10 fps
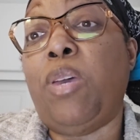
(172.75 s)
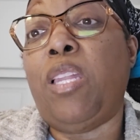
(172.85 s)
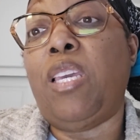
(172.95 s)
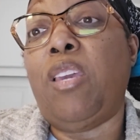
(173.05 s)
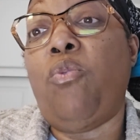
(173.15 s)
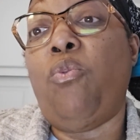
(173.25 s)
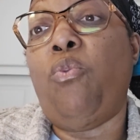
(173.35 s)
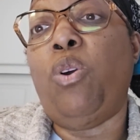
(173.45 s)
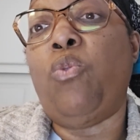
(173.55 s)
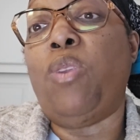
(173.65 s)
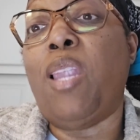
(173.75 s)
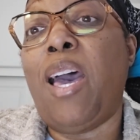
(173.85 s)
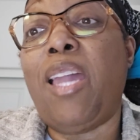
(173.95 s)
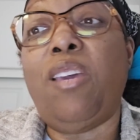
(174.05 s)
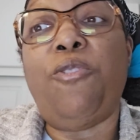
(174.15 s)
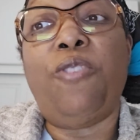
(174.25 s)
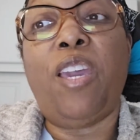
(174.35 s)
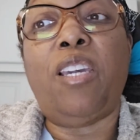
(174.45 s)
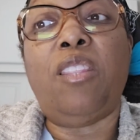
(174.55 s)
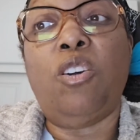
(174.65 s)
but it will not
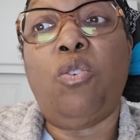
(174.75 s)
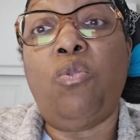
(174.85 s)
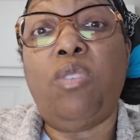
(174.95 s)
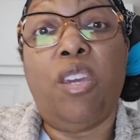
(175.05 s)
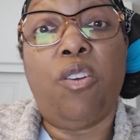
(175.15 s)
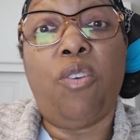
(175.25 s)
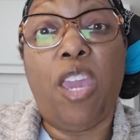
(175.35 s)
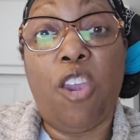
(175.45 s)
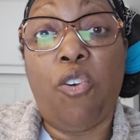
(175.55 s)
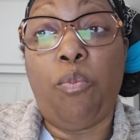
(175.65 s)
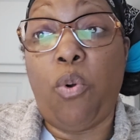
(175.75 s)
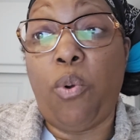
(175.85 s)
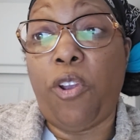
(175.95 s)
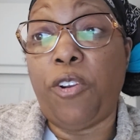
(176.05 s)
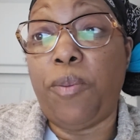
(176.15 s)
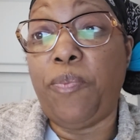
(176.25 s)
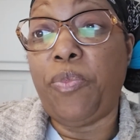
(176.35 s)
affect those that are airborne.